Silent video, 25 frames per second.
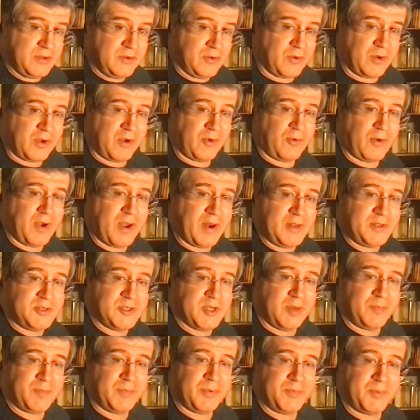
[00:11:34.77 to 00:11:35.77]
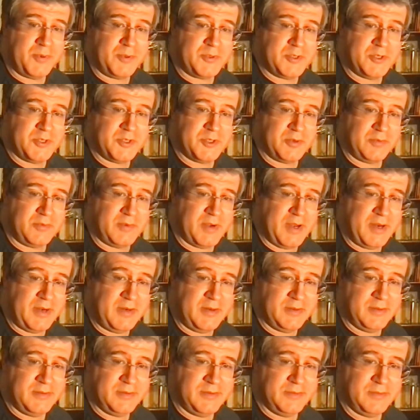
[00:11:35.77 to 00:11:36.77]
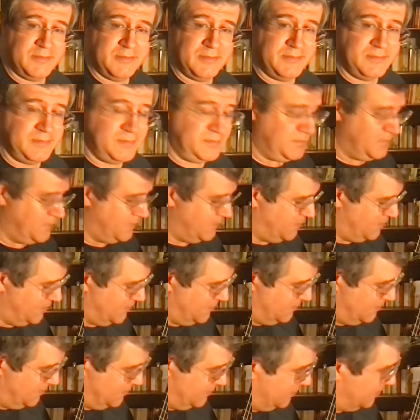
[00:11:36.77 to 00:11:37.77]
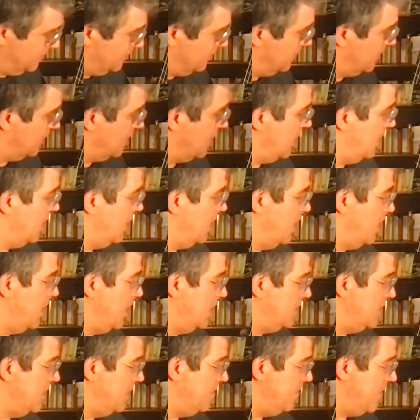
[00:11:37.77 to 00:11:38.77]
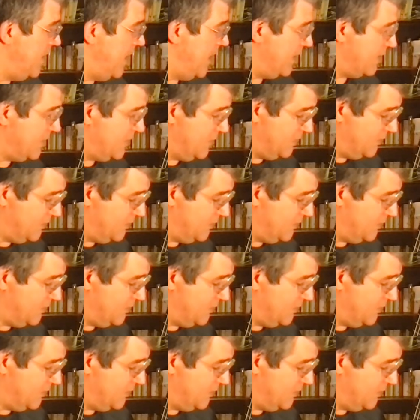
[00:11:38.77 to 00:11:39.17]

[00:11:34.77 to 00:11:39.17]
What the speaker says: or karate chop position, right? And then back,